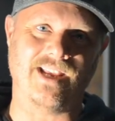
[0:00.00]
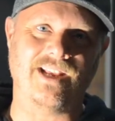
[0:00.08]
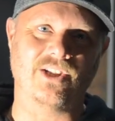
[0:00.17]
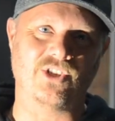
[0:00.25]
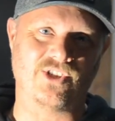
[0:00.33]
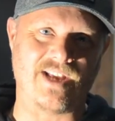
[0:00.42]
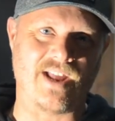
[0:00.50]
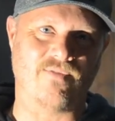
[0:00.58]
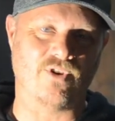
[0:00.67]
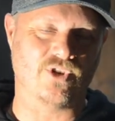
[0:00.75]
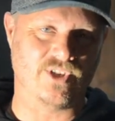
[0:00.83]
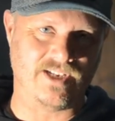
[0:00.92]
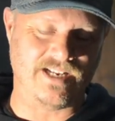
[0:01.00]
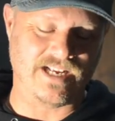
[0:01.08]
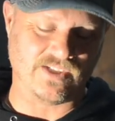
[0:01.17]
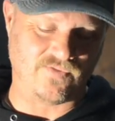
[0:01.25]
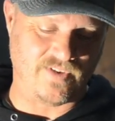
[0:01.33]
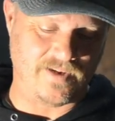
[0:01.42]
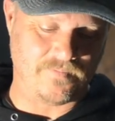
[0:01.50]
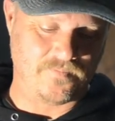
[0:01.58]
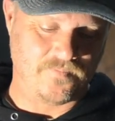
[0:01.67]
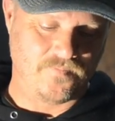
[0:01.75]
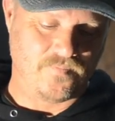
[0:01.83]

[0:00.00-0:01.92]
English Standard Version, ESV,